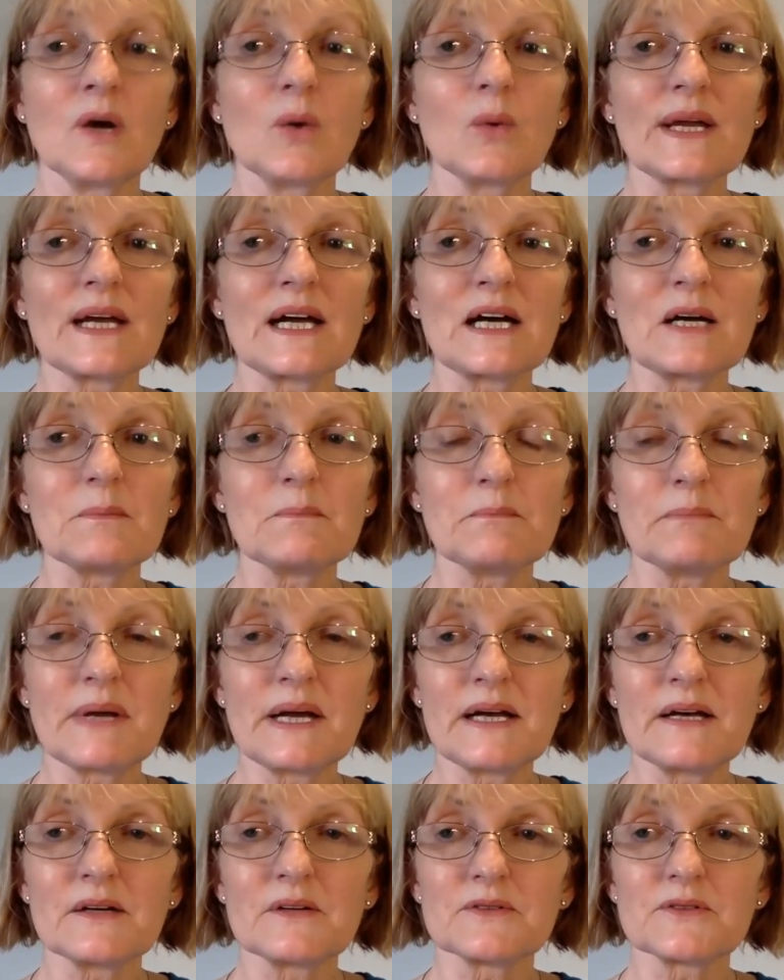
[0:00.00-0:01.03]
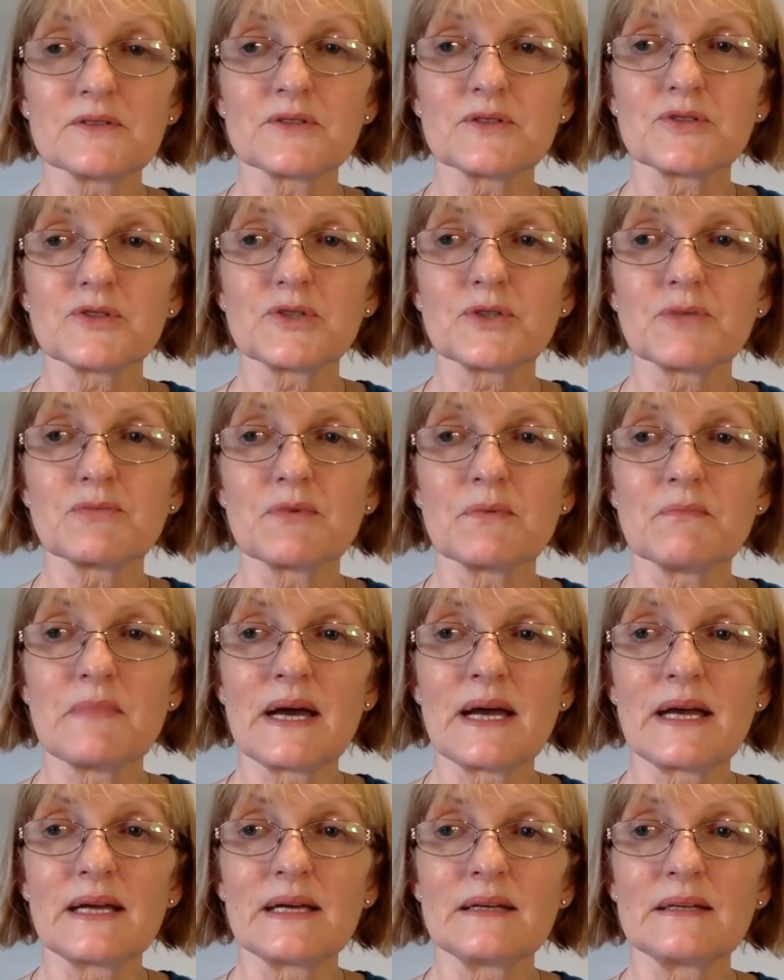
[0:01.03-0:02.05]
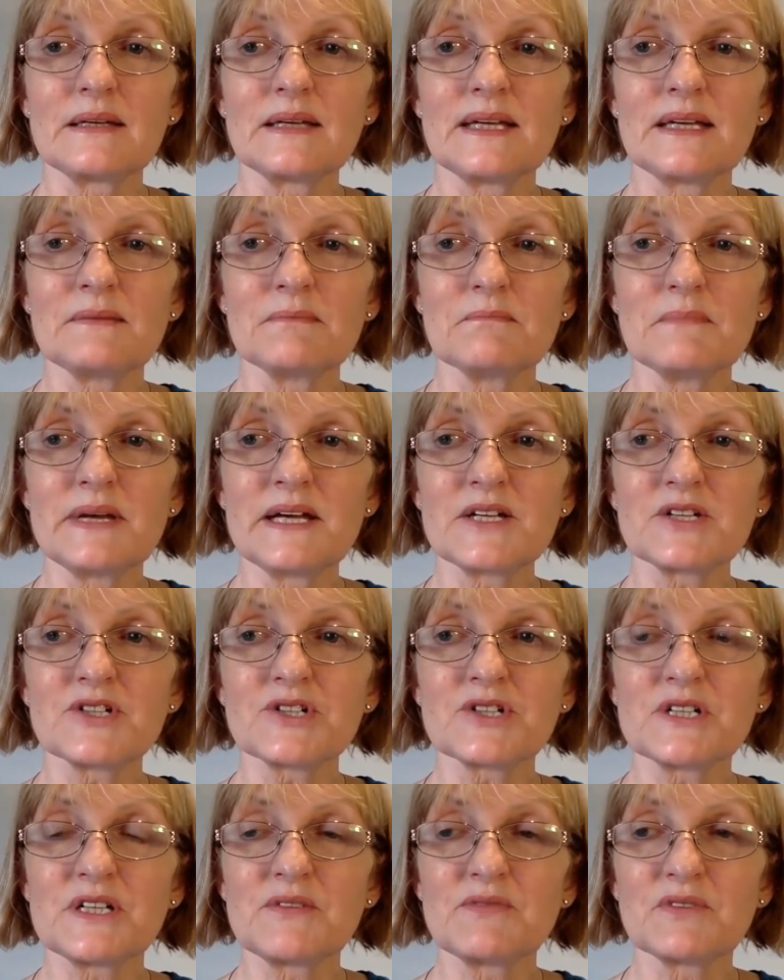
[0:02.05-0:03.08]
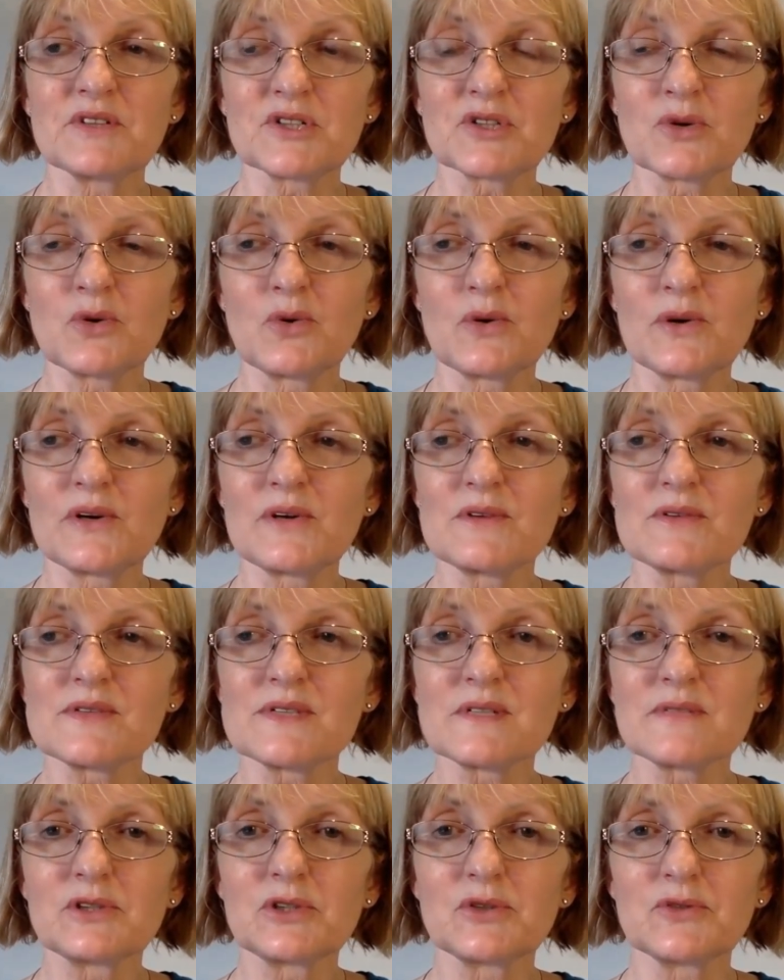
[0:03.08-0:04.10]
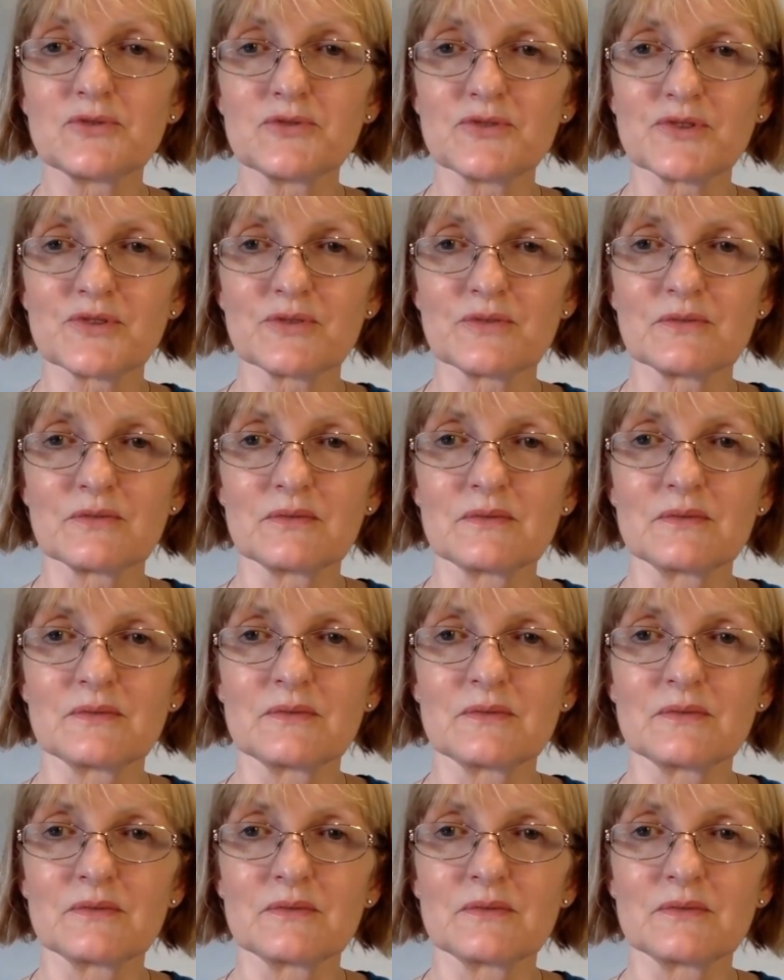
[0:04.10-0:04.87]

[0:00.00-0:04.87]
we are bound to remain enmeshed in the toils of illusion.